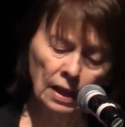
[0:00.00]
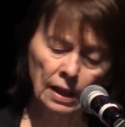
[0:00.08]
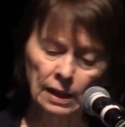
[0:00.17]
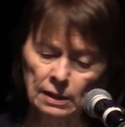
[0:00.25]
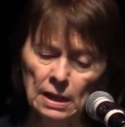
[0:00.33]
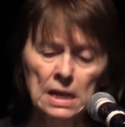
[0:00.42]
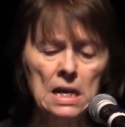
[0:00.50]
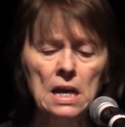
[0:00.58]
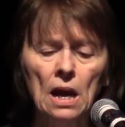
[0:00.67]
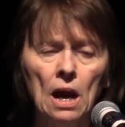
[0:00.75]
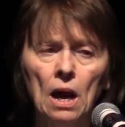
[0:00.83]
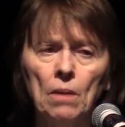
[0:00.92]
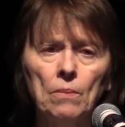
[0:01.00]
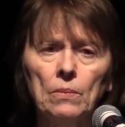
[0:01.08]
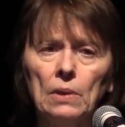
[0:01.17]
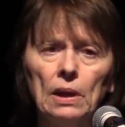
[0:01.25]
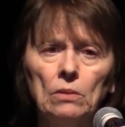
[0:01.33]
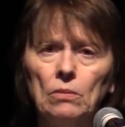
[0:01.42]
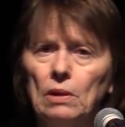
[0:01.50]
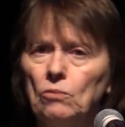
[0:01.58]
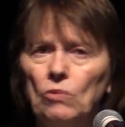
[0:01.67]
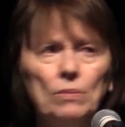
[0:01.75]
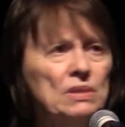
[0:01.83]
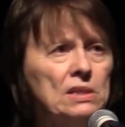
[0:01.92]
And um, and, and,
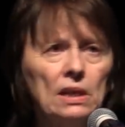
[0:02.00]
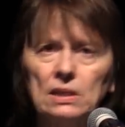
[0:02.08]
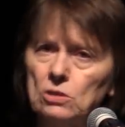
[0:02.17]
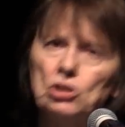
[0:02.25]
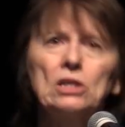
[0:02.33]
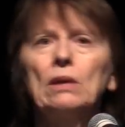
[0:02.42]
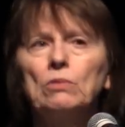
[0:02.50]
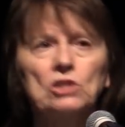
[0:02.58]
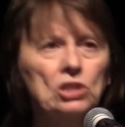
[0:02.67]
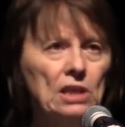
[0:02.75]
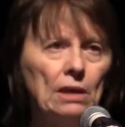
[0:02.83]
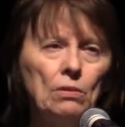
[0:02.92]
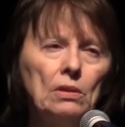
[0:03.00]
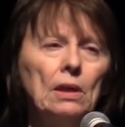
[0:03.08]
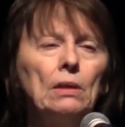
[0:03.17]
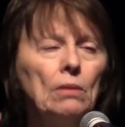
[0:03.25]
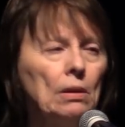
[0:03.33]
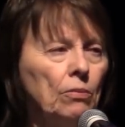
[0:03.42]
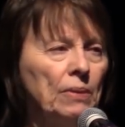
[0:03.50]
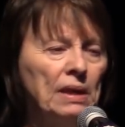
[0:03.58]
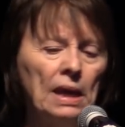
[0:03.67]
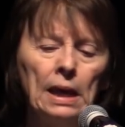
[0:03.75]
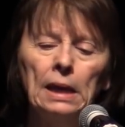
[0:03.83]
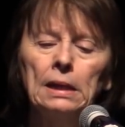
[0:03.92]
women's studies, just, it was just, it, it
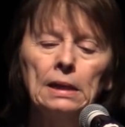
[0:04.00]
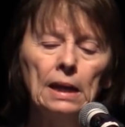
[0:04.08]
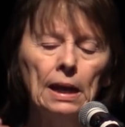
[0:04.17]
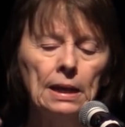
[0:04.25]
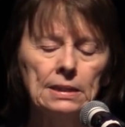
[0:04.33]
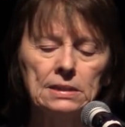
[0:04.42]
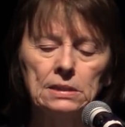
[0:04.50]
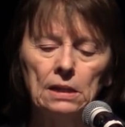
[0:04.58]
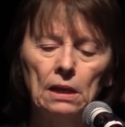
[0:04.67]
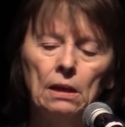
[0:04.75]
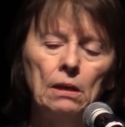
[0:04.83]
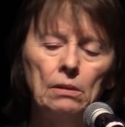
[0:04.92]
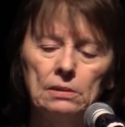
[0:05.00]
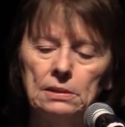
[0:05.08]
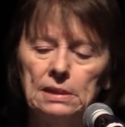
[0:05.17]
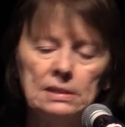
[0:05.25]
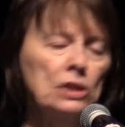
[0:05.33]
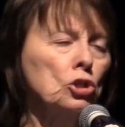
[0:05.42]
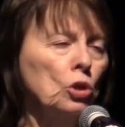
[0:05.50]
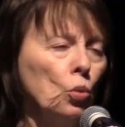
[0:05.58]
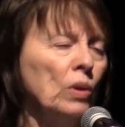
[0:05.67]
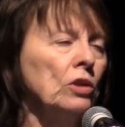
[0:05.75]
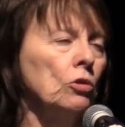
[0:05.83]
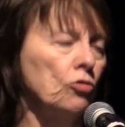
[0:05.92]
began as uh, essentially
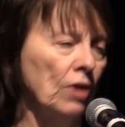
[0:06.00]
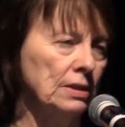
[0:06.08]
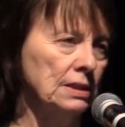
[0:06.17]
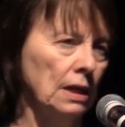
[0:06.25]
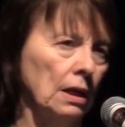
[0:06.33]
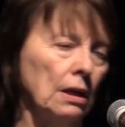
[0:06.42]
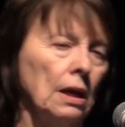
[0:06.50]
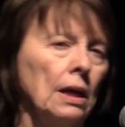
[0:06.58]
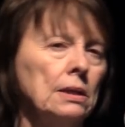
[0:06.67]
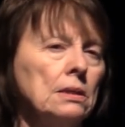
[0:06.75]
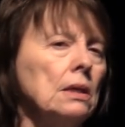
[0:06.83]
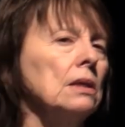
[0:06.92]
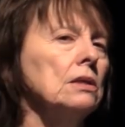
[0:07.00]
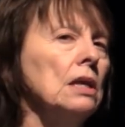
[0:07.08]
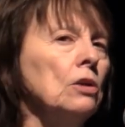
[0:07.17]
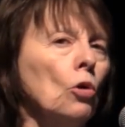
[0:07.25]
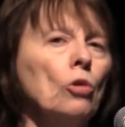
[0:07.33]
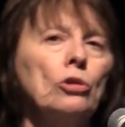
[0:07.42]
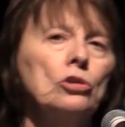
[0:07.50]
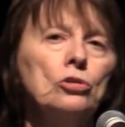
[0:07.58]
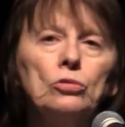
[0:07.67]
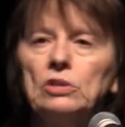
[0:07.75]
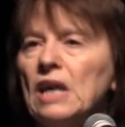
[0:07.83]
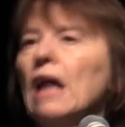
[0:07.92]
window dressing uh, in order
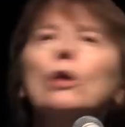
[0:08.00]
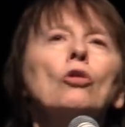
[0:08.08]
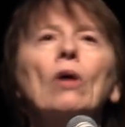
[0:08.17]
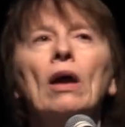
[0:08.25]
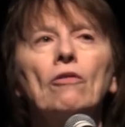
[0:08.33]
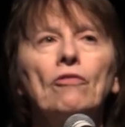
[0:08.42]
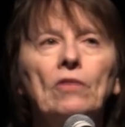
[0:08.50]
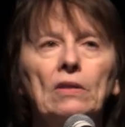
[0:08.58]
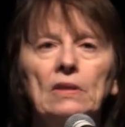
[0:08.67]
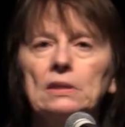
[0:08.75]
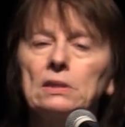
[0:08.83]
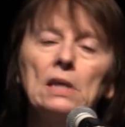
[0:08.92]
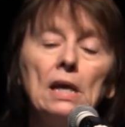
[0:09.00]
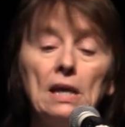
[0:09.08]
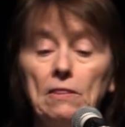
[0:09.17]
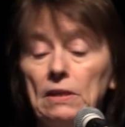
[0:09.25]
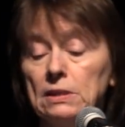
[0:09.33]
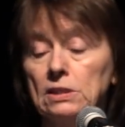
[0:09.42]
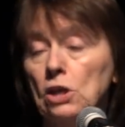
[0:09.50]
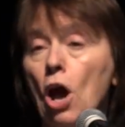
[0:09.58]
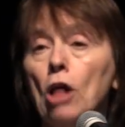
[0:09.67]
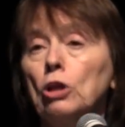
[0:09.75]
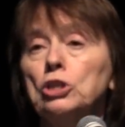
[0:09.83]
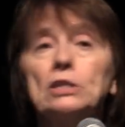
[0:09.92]
to telegraph that this, this
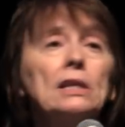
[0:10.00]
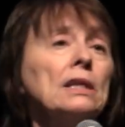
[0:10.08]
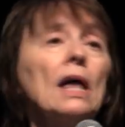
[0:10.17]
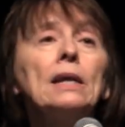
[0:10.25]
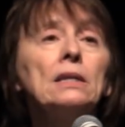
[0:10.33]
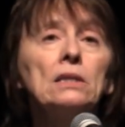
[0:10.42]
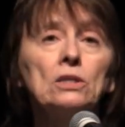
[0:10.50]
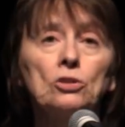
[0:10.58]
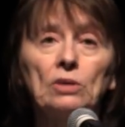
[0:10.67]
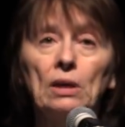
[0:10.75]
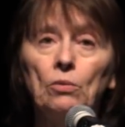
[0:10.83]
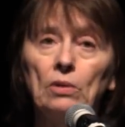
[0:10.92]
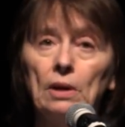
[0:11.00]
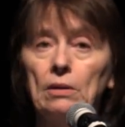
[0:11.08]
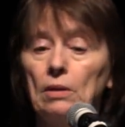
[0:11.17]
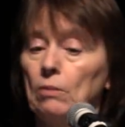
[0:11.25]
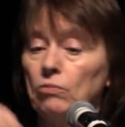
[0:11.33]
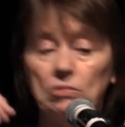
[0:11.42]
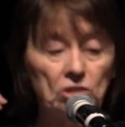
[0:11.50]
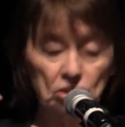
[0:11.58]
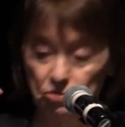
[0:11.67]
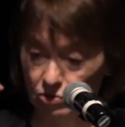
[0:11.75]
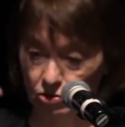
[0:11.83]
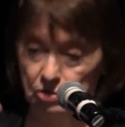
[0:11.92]
college is enlightened, okay, where, and, and
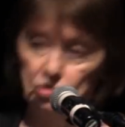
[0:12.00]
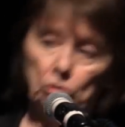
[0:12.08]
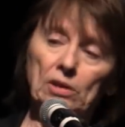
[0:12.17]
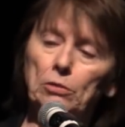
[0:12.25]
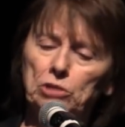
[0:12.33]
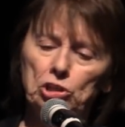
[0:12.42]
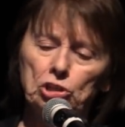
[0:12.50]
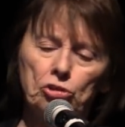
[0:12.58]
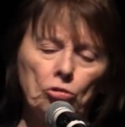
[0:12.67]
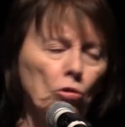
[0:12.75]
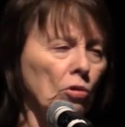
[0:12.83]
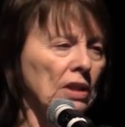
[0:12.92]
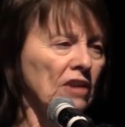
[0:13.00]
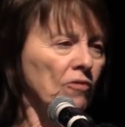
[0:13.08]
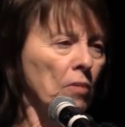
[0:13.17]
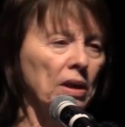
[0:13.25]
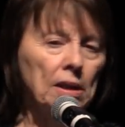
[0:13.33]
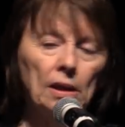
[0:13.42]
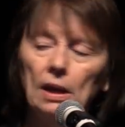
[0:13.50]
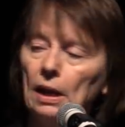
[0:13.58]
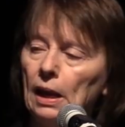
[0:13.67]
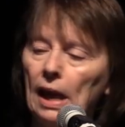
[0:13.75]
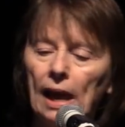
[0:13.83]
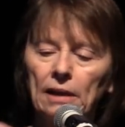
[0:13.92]
just, so they'll just throw a lot of money
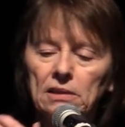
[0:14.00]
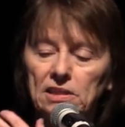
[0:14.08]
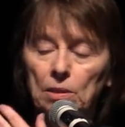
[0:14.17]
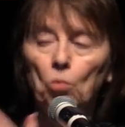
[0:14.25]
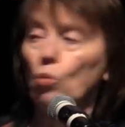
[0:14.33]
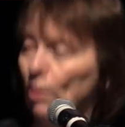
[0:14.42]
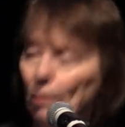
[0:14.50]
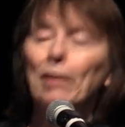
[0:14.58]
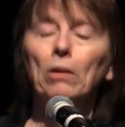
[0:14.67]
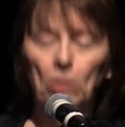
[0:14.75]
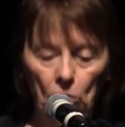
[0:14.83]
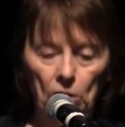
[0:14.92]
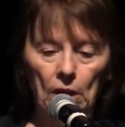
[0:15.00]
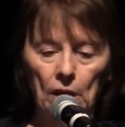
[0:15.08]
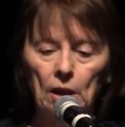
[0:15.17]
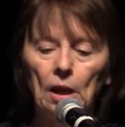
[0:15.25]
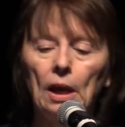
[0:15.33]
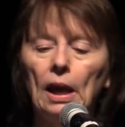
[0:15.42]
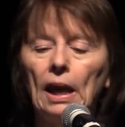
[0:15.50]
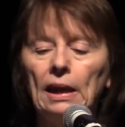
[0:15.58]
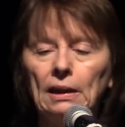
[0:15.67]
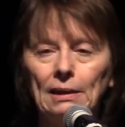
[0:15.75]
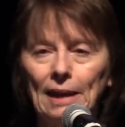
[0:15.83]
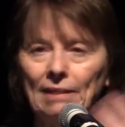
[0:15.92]
at some women, okay,
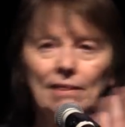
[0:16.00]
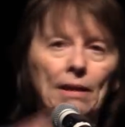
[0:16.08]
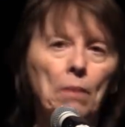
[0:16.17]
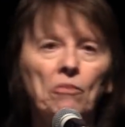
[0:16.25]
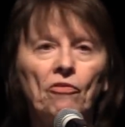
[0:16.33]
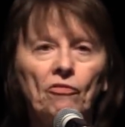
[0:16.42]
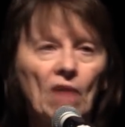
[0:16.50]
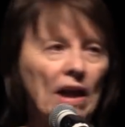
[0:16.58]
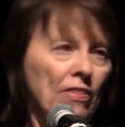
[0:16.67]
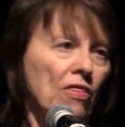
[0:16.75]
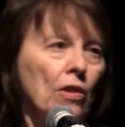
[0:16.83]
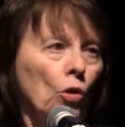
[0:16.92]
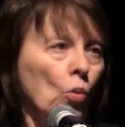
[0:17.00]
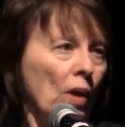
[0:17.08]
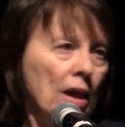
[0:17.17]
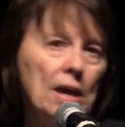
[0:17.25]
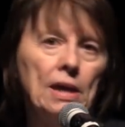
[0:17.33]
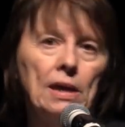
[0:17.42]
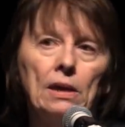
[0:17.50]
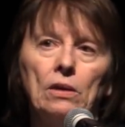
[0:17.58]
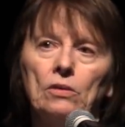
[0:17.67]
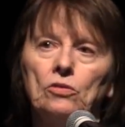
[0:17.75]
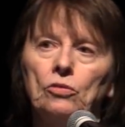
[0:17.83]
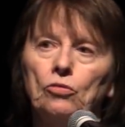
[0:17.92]
and let them find their
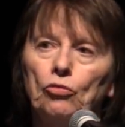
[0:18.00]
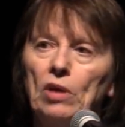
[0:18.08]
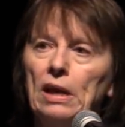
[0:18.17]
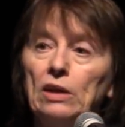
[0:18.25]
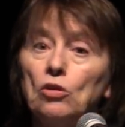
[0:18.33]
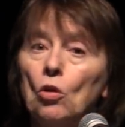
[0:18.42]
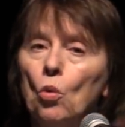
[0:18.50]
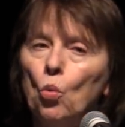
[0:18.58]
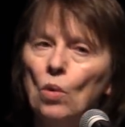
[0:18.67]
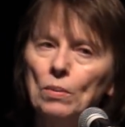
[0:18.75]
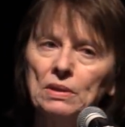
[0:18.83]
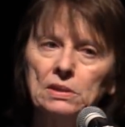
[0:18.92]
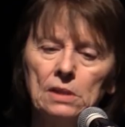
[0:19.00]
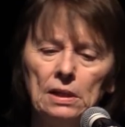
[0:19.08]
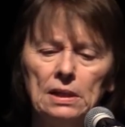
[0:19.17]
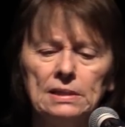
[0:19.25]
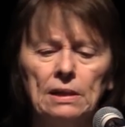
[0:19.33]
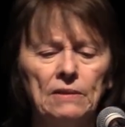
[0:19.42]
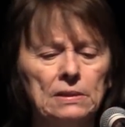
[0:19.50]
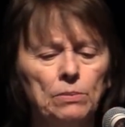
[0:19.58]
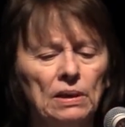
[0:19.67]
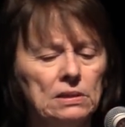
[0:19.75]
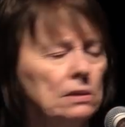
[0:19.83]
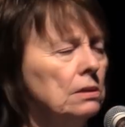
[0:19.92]
way to create women's studies. Now, this
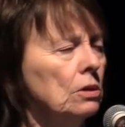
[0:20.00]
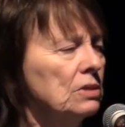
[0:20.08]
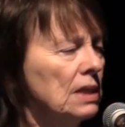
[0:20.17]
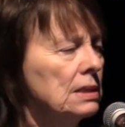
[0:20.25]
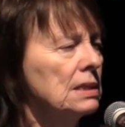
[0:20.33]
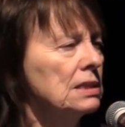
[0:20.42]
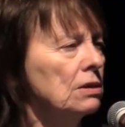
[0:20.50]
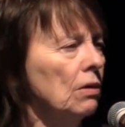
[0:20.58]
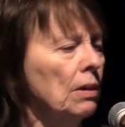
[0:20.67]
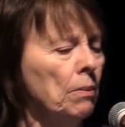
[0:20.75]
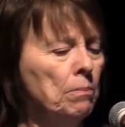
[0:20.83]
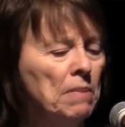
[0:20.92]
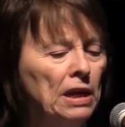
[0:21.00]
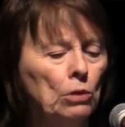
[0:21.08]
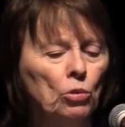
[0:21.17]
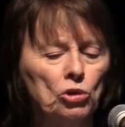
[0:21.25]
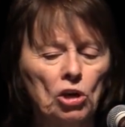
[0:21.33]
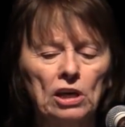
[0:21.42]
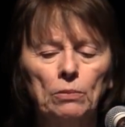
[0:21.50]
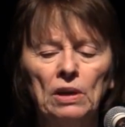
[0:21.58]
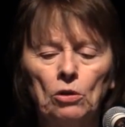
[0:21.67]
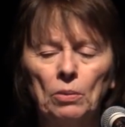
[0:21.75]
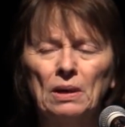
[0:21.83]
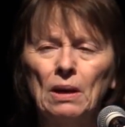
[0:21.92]
makes no sense. This is a, a we're talking
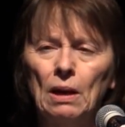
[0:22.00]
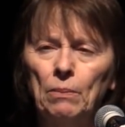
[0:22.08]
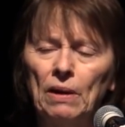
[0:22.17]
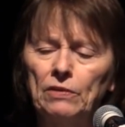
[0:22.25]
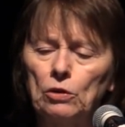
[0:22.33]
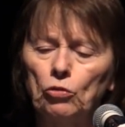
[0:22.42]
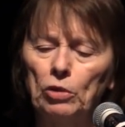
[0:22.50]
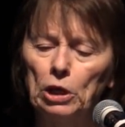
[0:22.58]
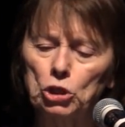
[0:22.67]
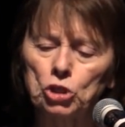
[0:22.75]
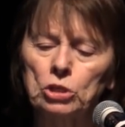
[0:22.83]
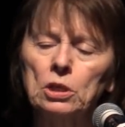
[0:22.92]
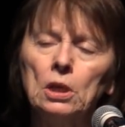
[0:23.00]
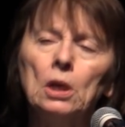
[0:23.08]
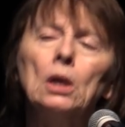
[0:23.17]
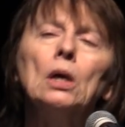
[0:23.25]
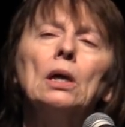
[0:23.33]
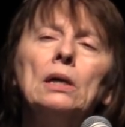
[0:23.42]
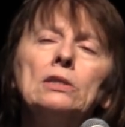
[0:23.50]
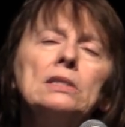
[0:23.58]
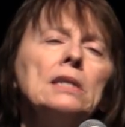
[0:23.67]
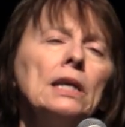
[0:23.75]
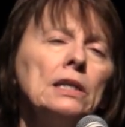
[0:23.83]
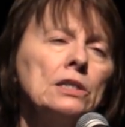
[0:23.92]
here about, about the creation,
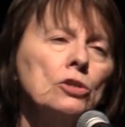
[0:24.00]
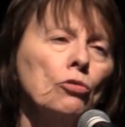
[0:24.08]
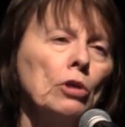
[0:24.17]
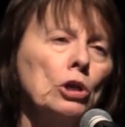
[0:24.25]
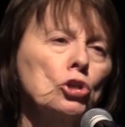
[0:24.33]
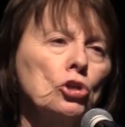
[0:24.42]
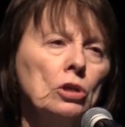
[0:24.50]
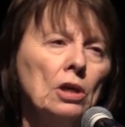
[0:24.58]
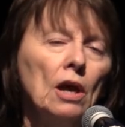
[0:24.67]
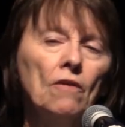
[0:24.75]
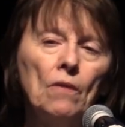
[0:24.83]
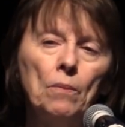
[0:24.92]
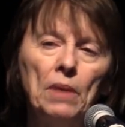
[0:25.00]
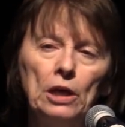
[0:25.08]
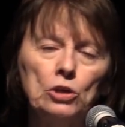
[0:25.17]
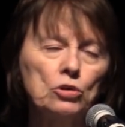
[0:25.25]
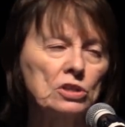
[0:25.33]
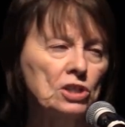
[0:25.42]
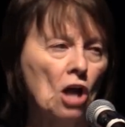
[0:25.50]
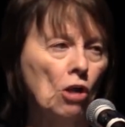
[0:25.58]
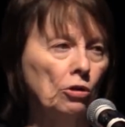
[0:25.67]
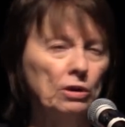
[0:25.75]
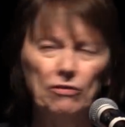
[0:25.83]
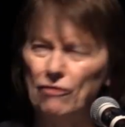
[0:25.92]
instantaneous creation of a major
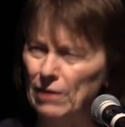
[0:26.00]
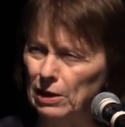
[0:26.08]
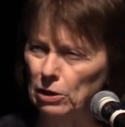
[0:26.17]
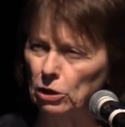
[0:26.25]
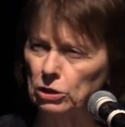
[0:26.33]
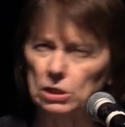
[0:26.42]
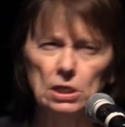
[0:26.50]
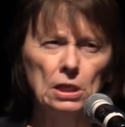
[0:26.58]
scholarly field.